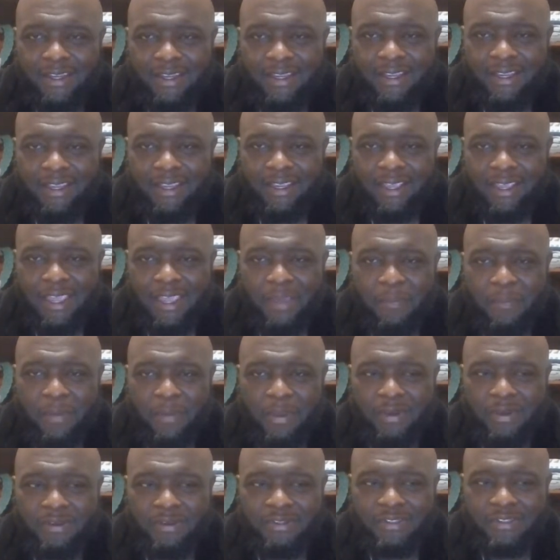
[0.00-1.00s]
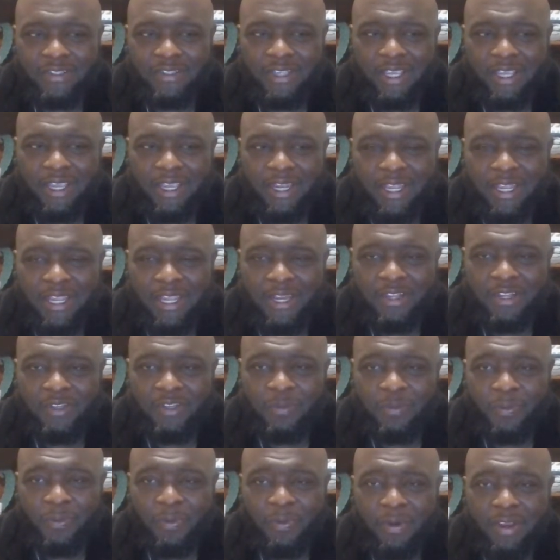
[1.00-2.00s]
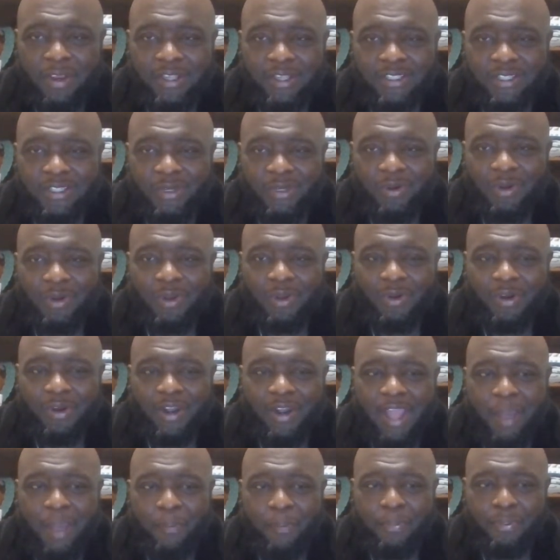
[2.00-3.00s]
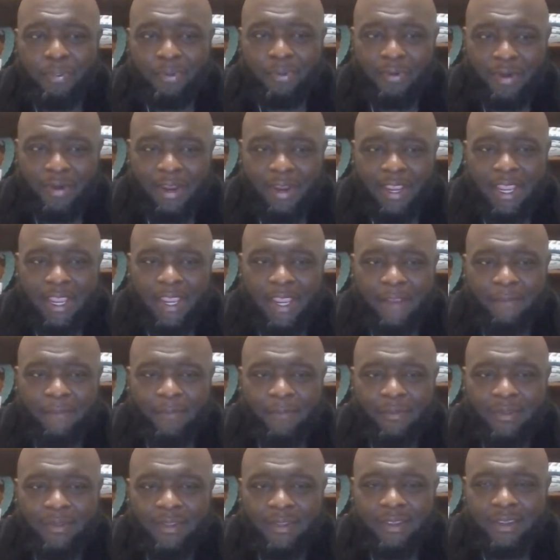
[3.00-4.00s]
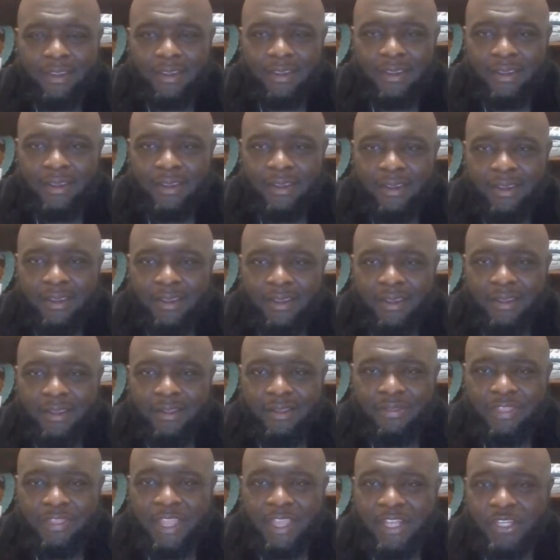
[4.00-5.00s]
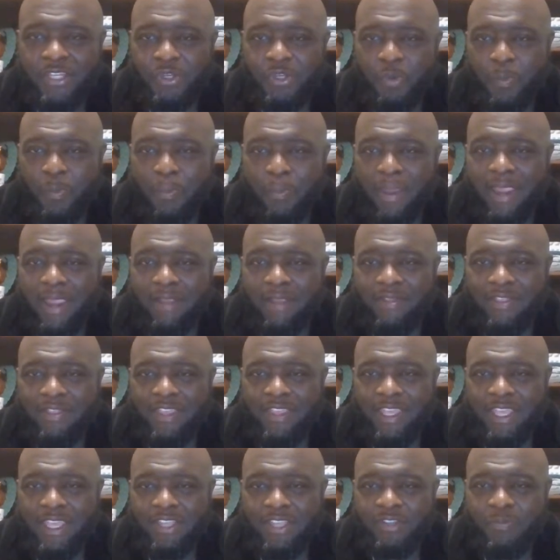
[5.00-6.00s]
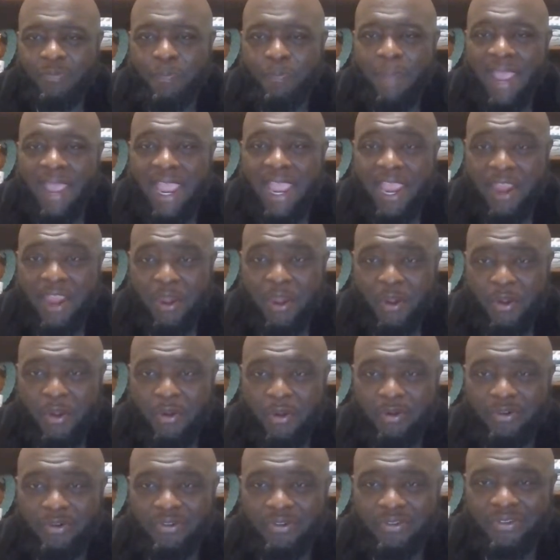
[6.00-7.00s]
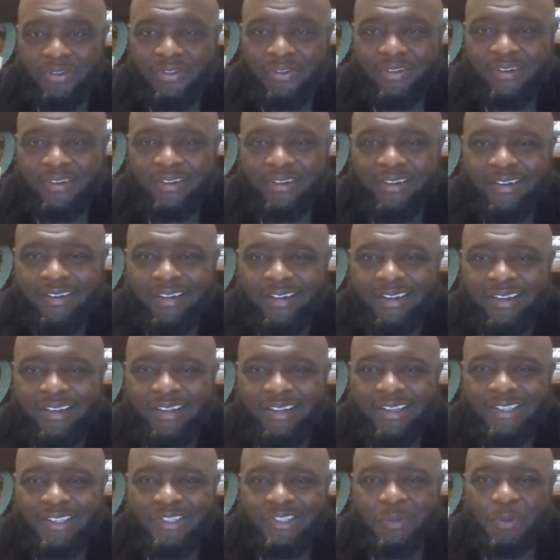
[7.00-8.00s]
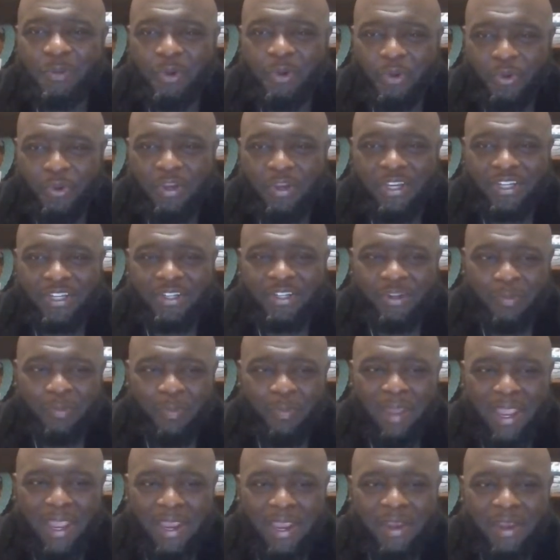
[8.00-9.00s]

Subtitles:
And Bill said in his prayer, said, "Oh Lord, I pray that you make these bears some Christian bears."